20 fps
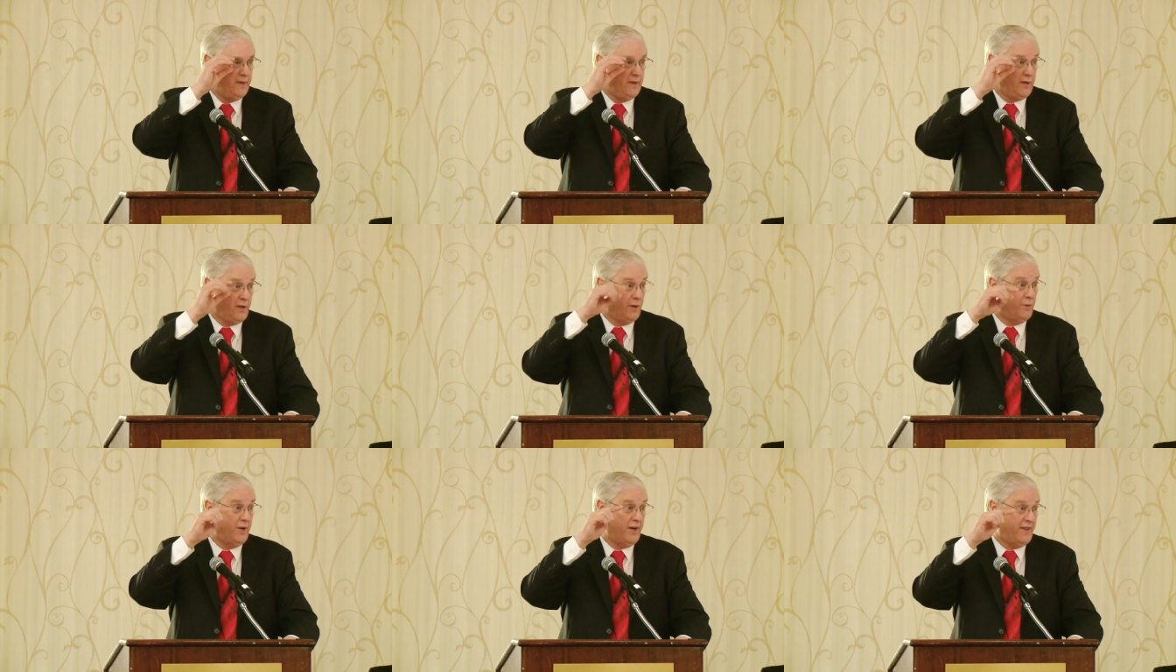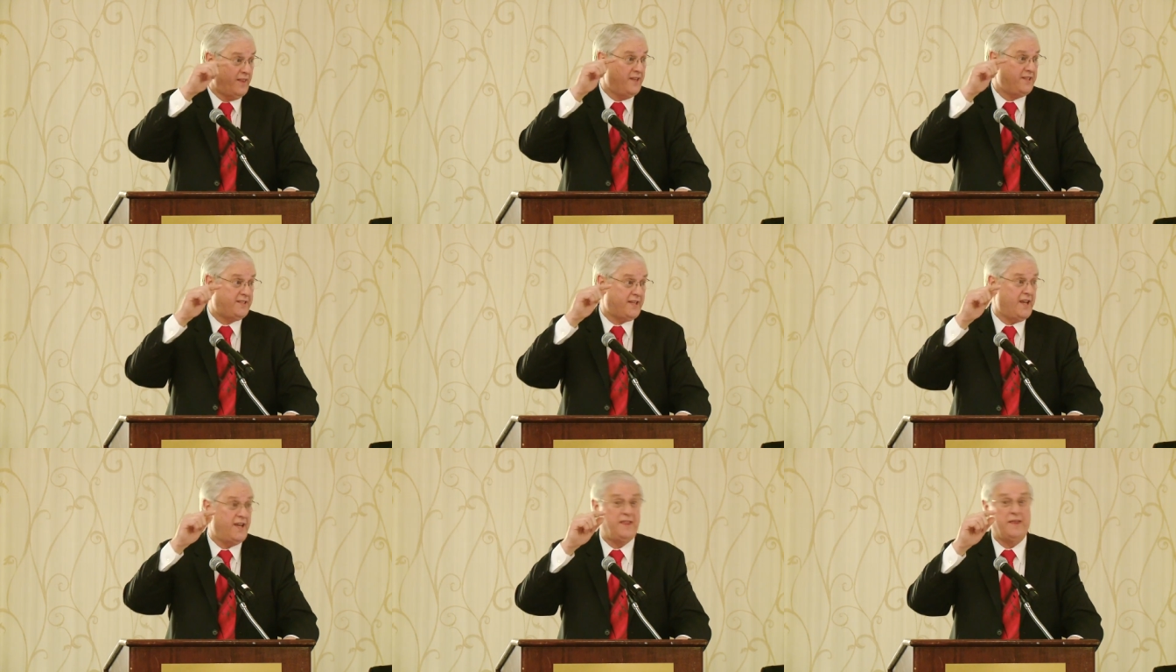You know, what do they
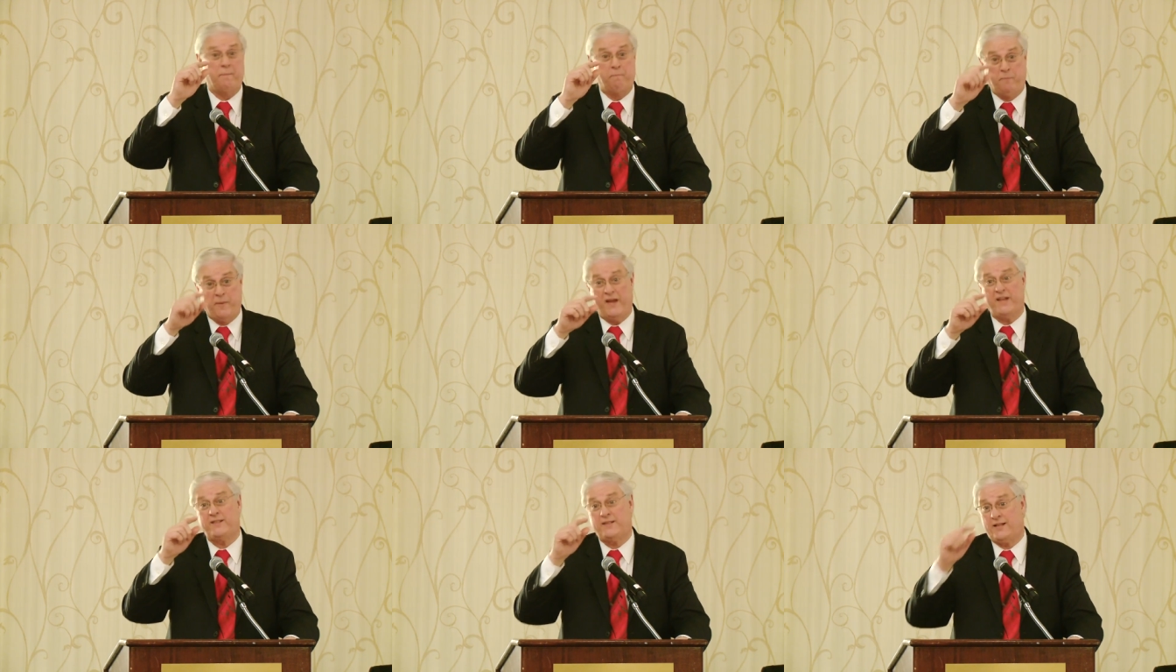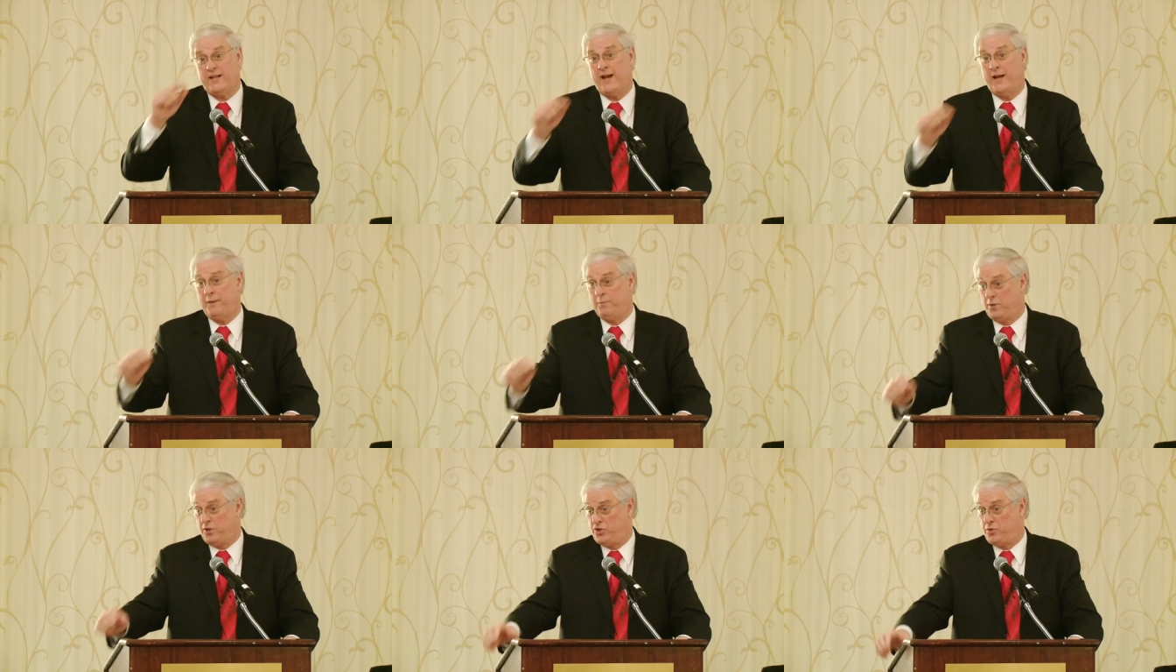say? The best
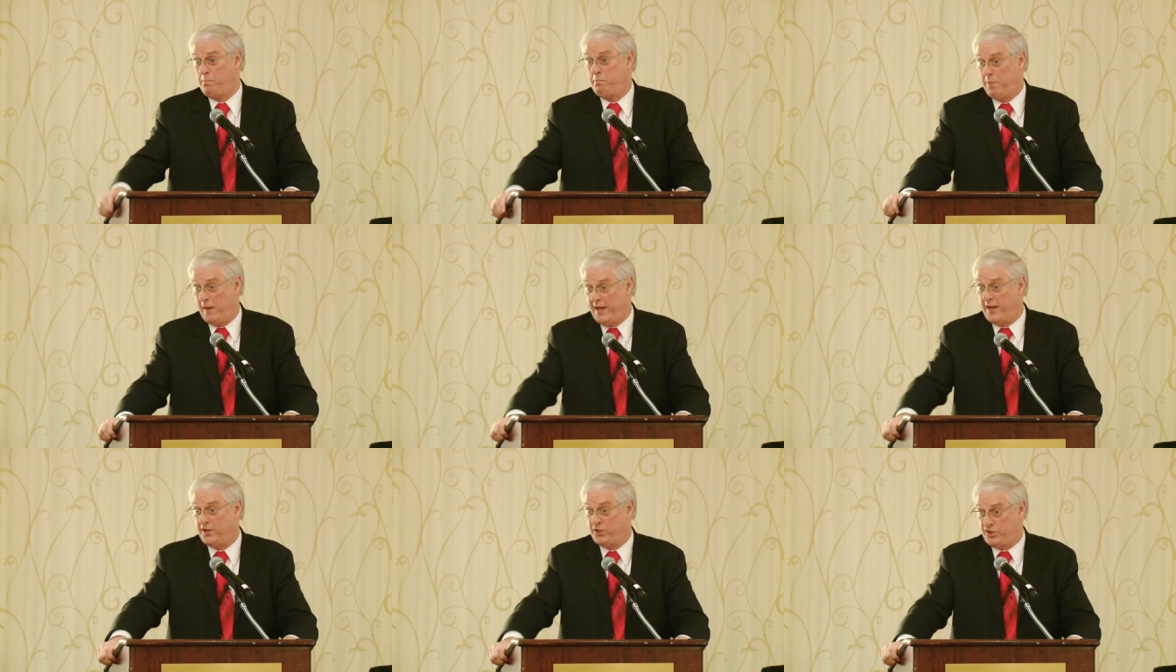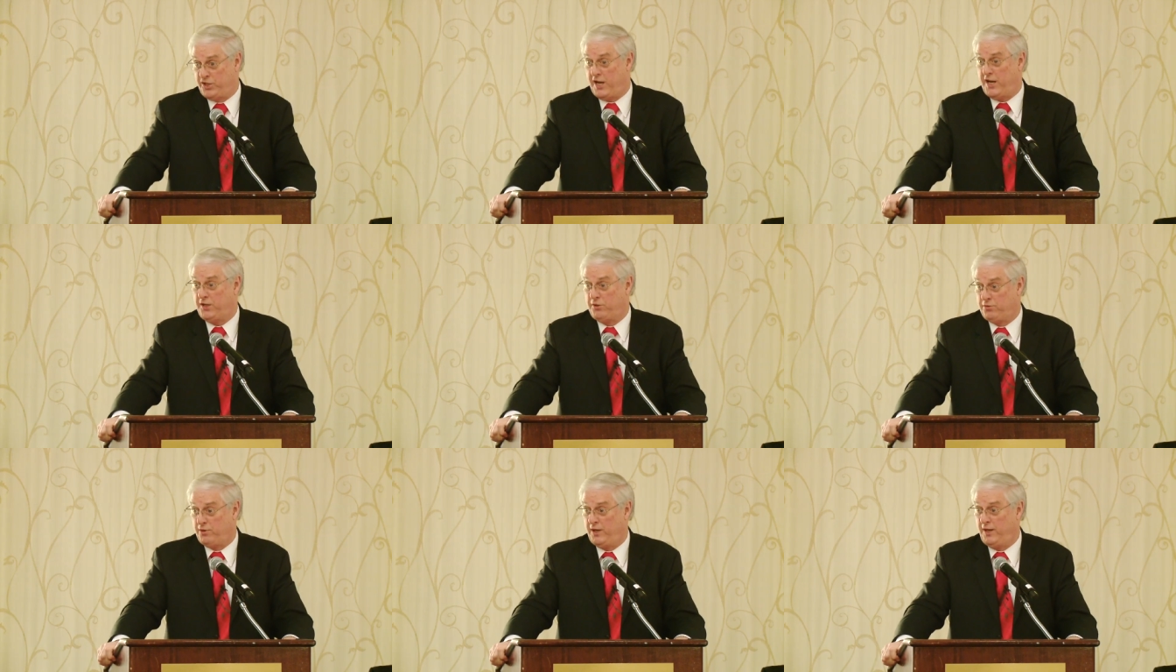time to plant a
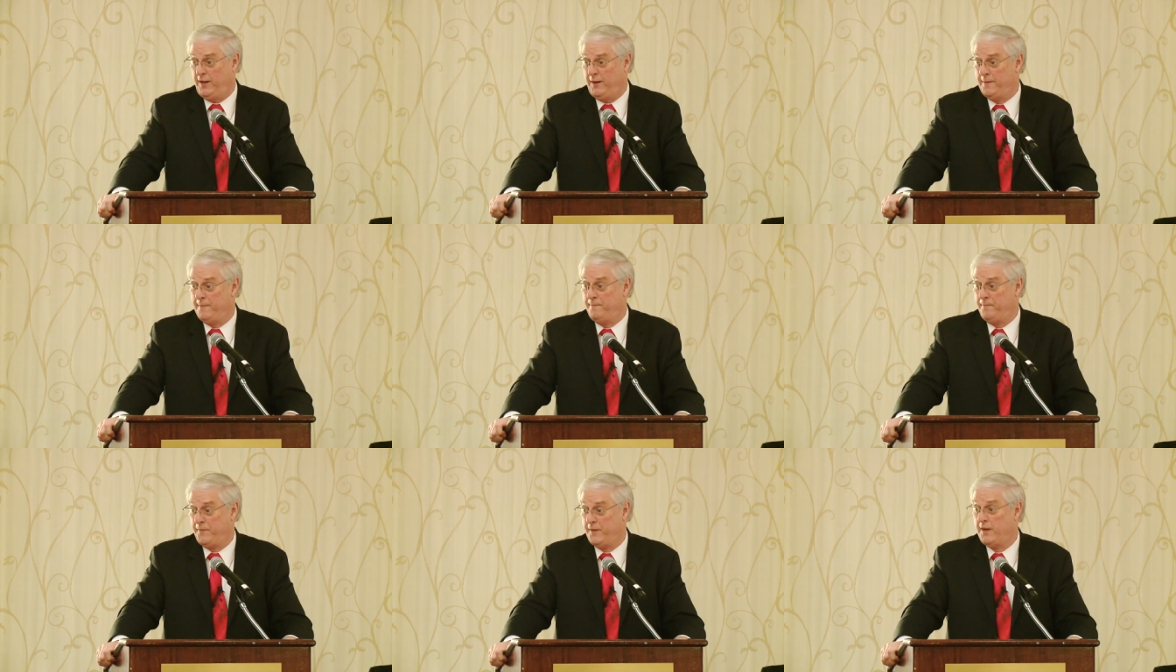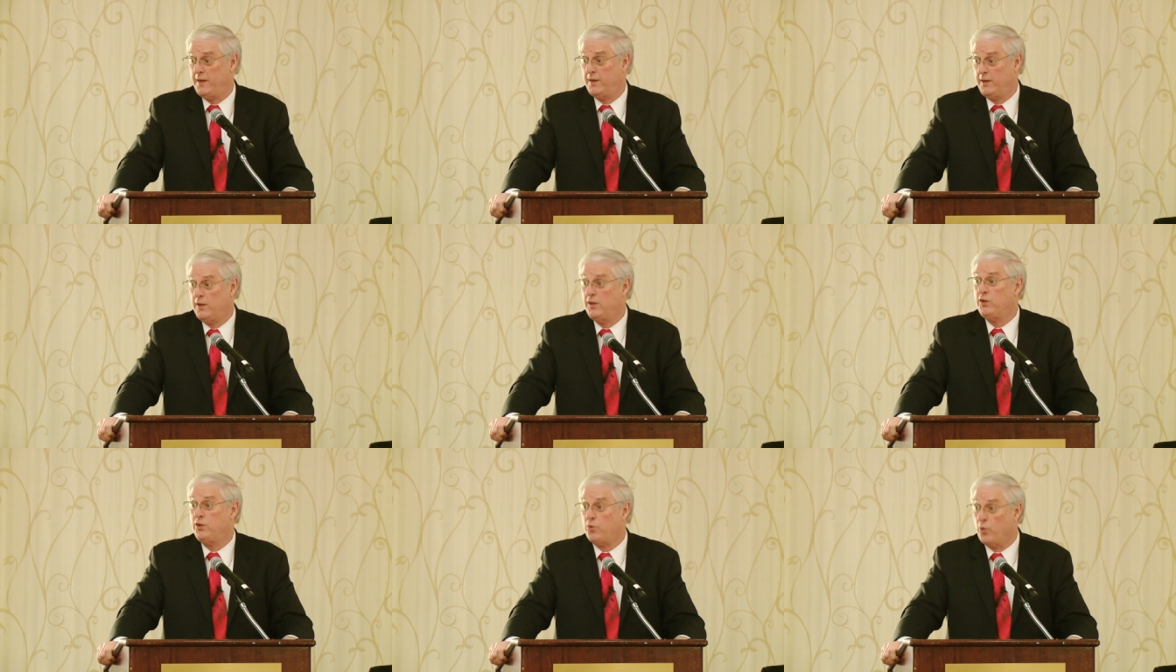shade tree?
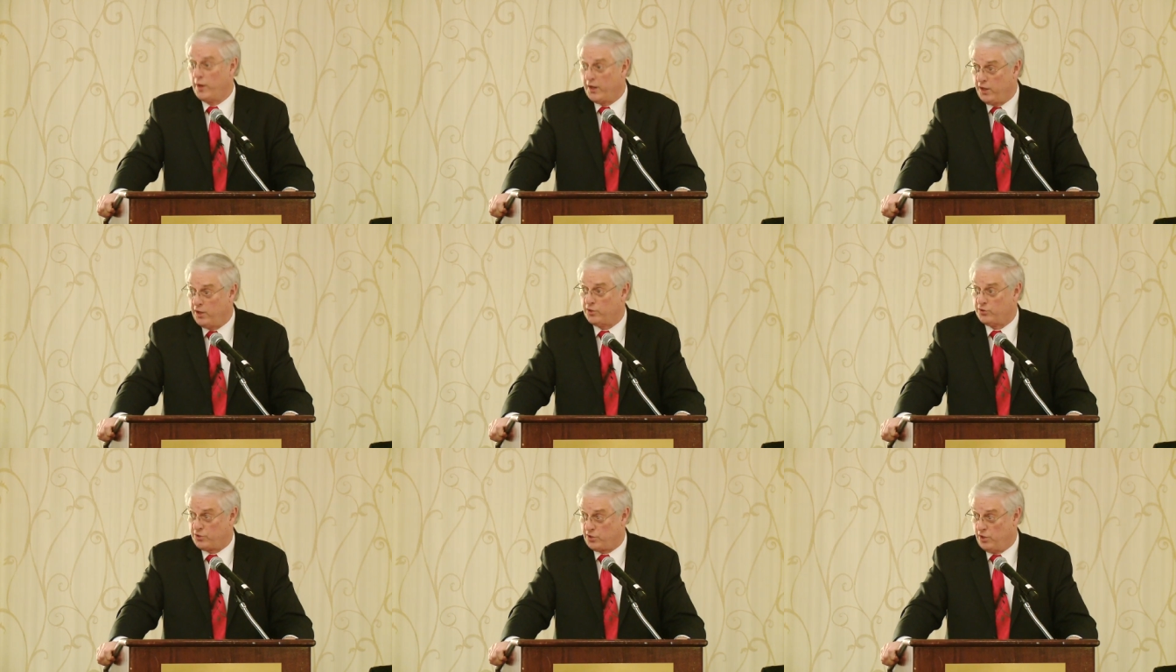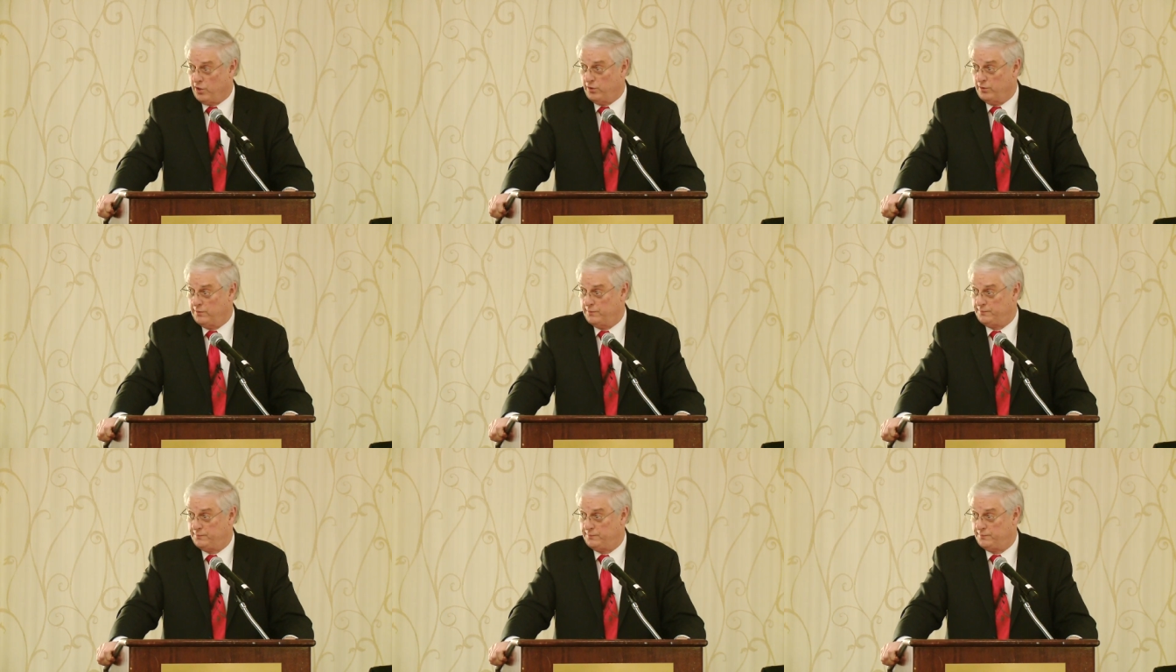20 years ago.